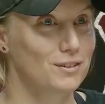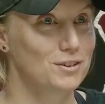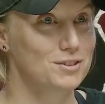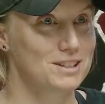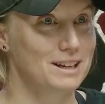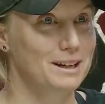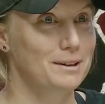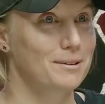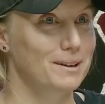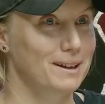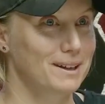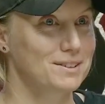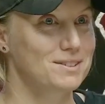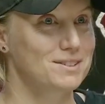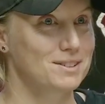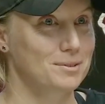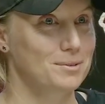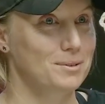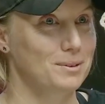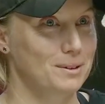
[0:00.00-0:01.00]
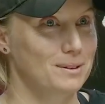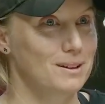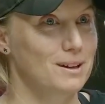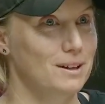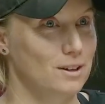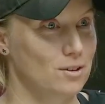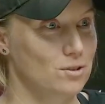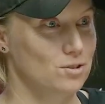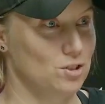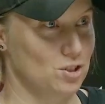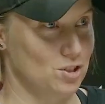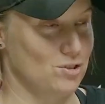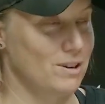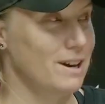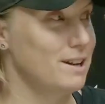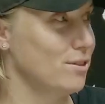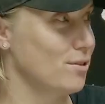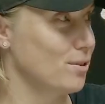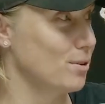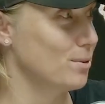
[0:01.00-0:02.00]
because if it was anyone else, they would have like gone
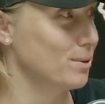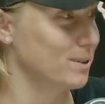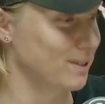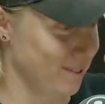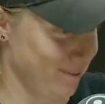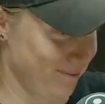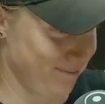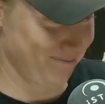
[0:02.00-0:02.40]
straight through